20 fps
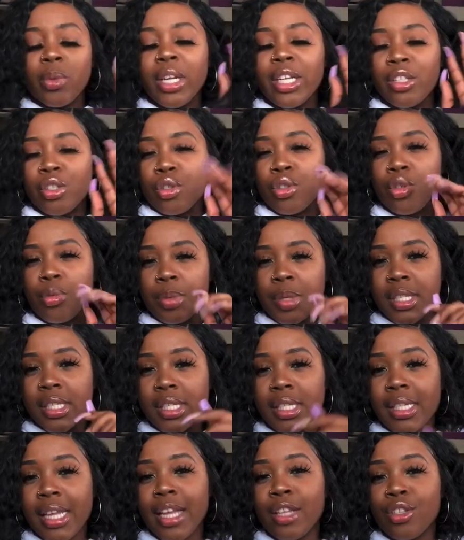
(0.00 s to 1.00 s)
do two
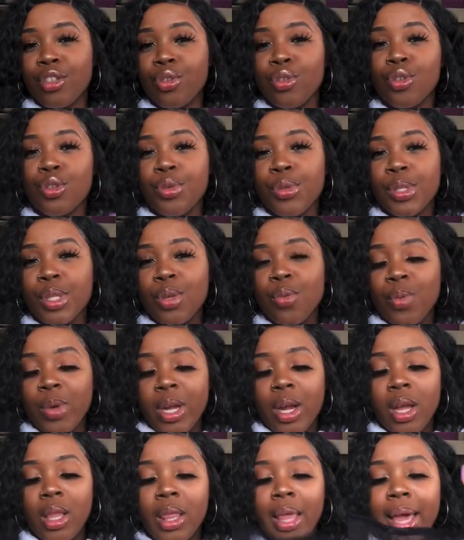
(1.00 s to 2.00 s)
pieces, I do usually
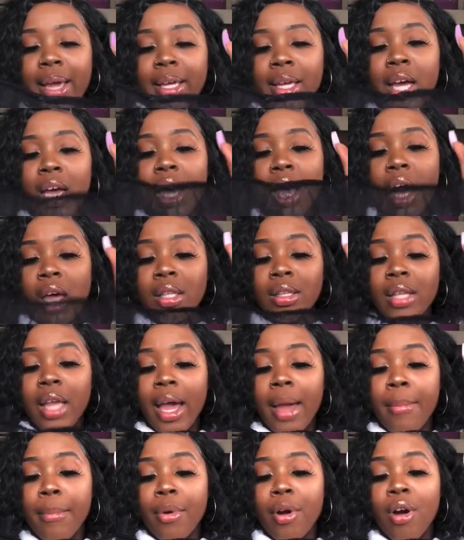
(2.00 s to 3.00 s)
wear like an
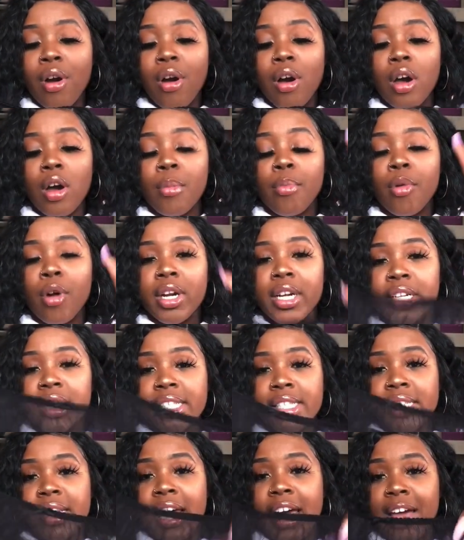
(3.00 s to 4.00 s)
unlined bra or a bra that
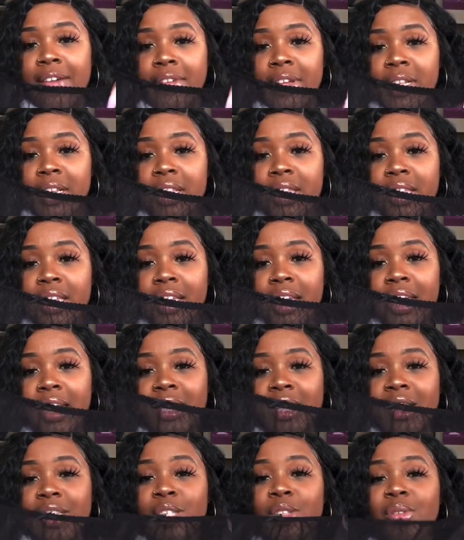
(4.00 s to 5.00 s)
doesn't have anything in
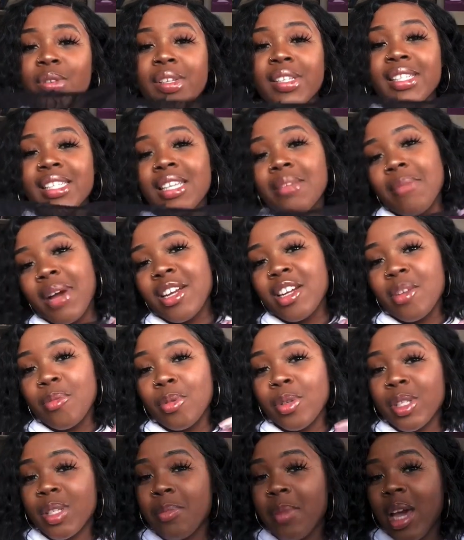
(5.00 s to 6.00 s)
it, so you can see my
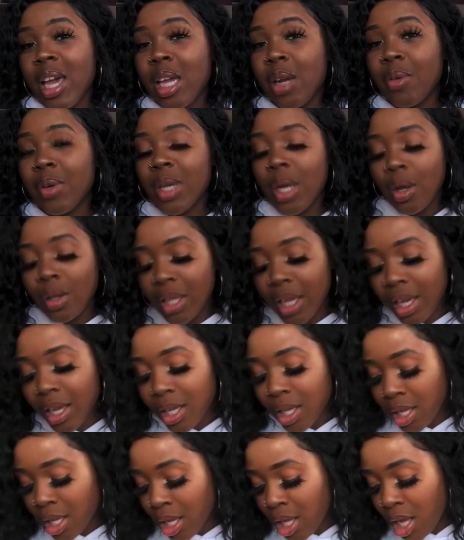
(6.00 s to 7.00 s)
nipples and my areola.
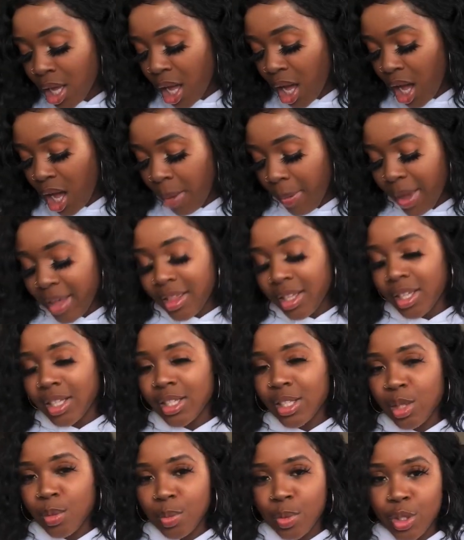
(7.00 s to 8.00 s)
I think it's
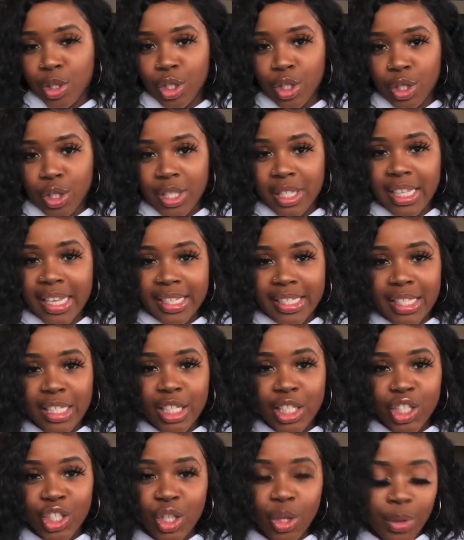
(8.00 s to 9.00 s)
super sexy to
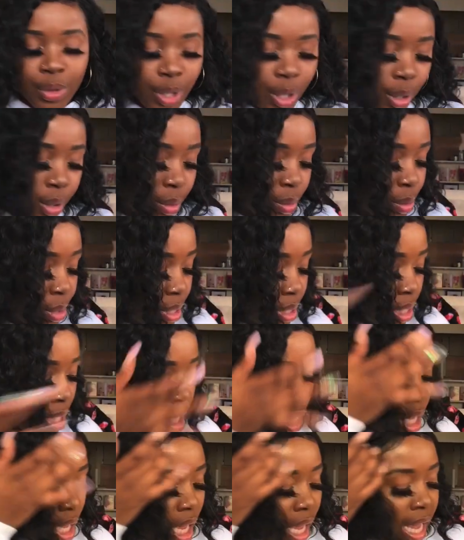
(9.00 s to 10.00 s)
show those.
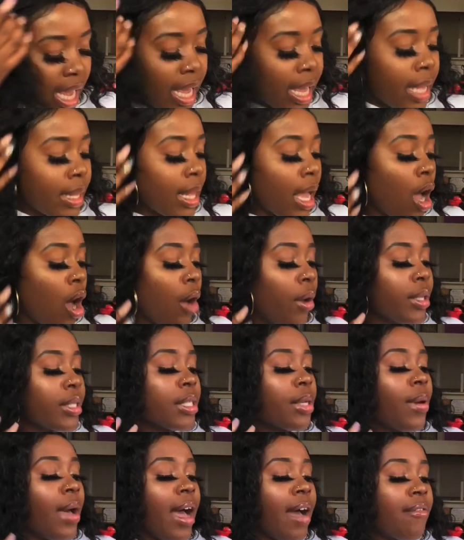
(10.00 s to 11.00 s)
And I also
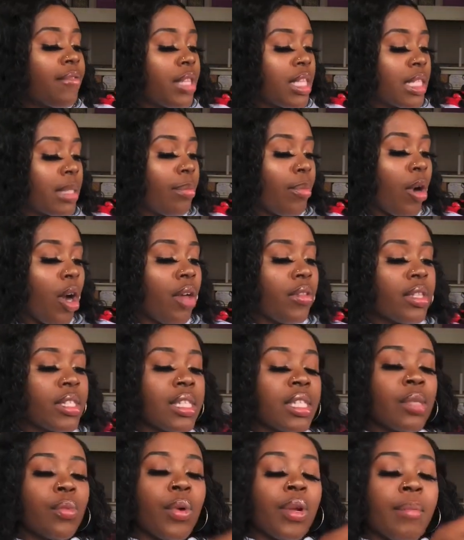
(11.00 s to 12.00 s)
have this bra. This
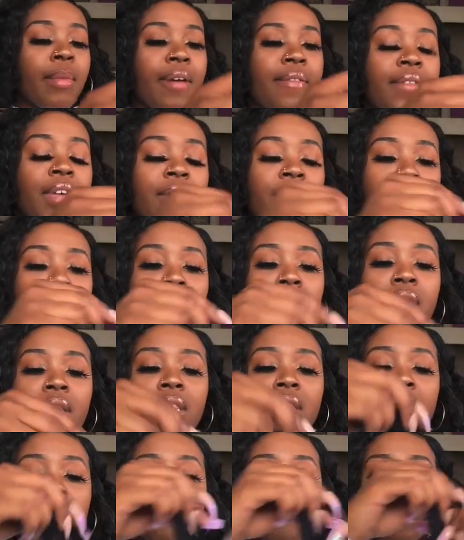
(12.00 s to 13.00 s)
is one of my favorite
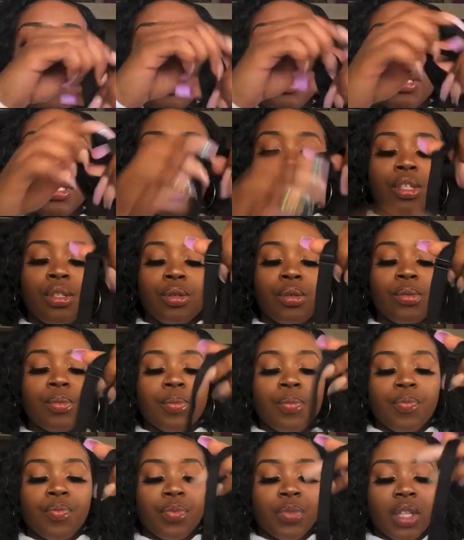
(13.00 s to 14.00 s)
unlined bras too.
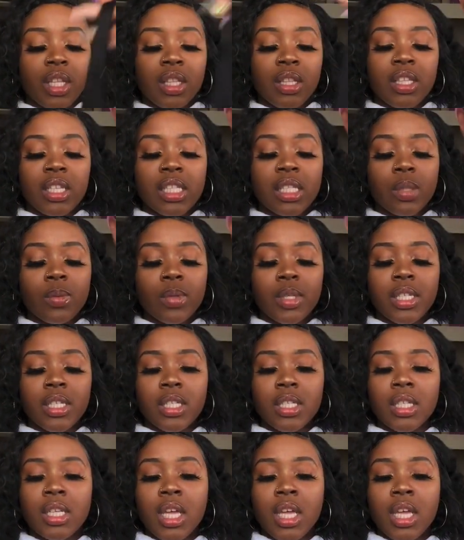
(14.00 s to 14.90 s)
This one